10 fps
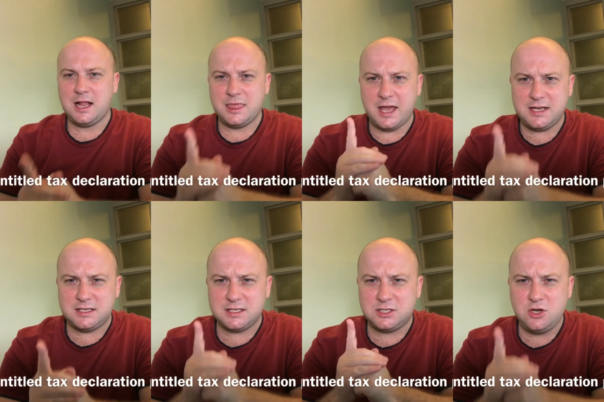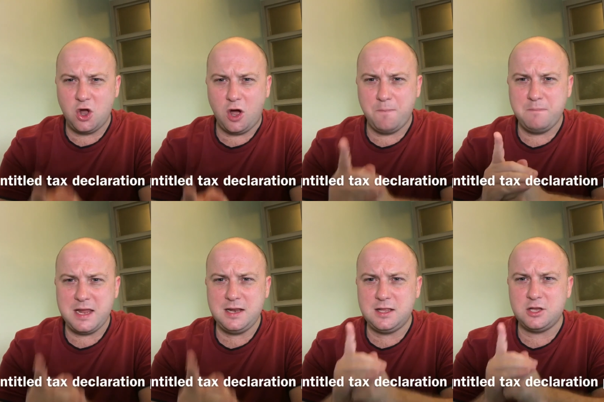That does not
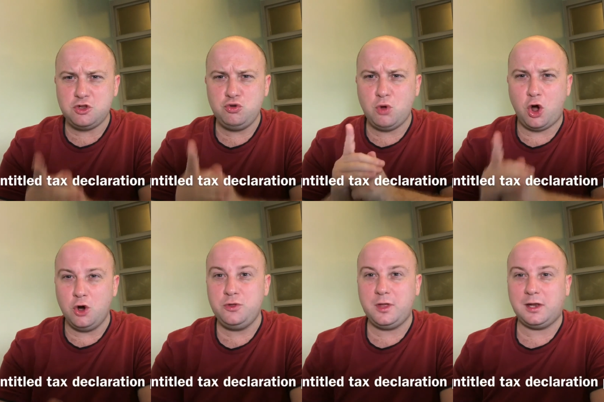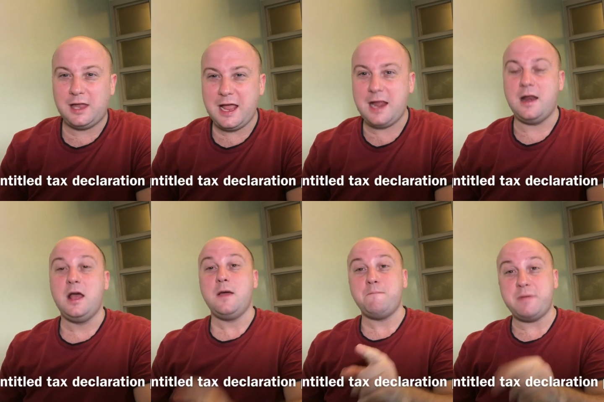mean that you own the land.
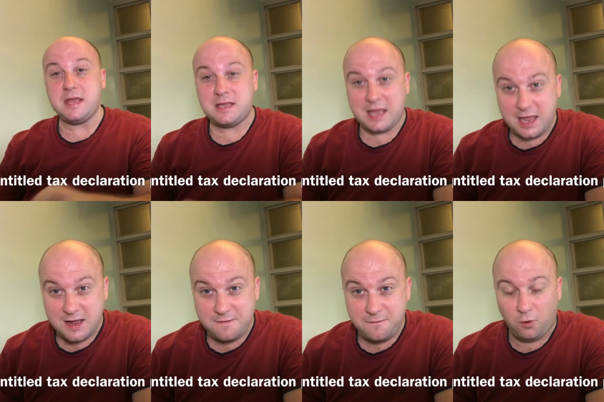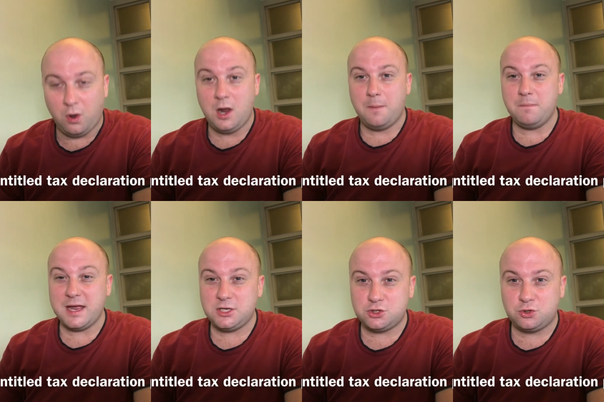Be careful.
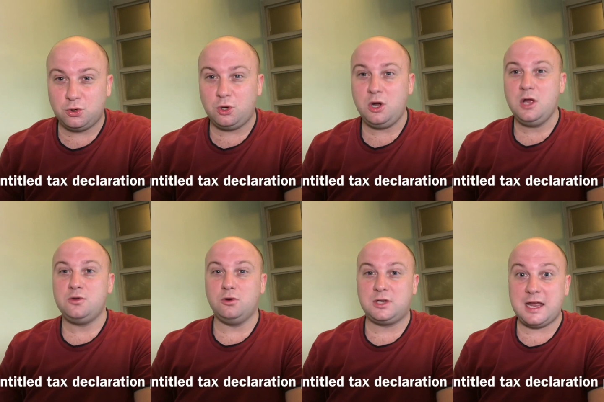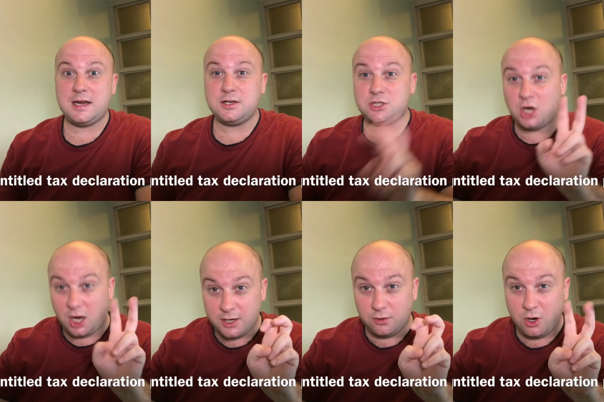Make sure you're getting
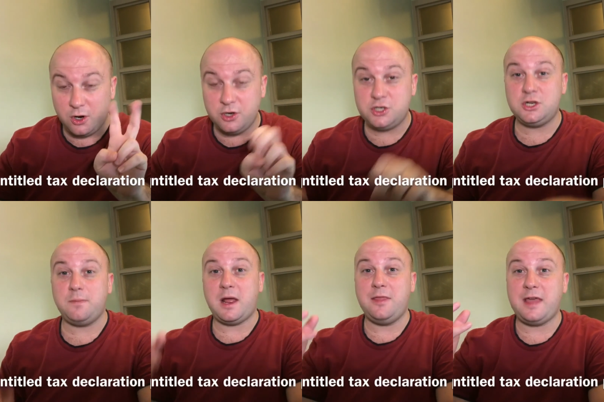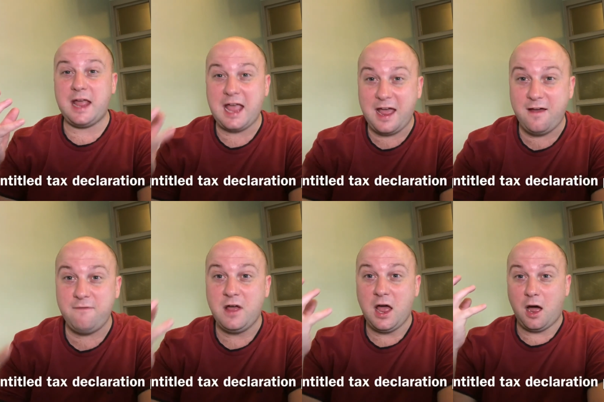title ownership and they
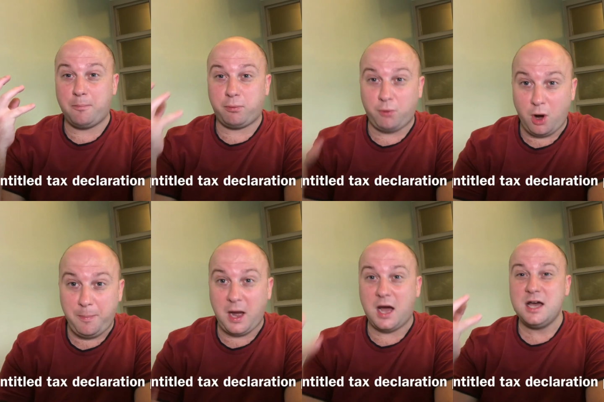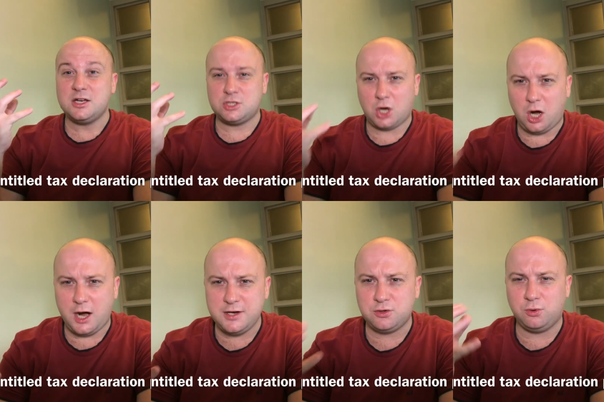have a proper
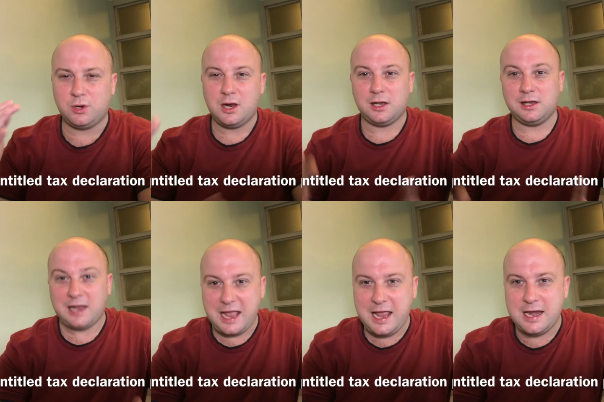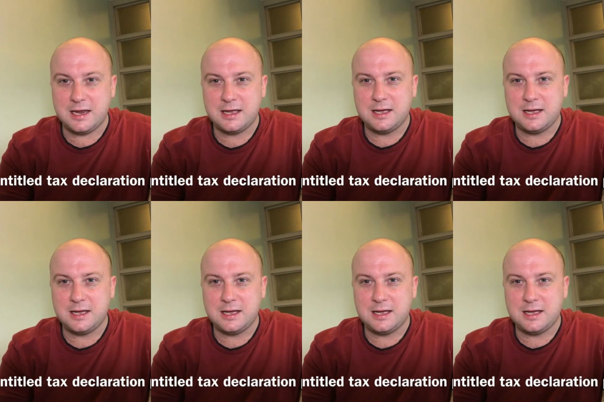titled land.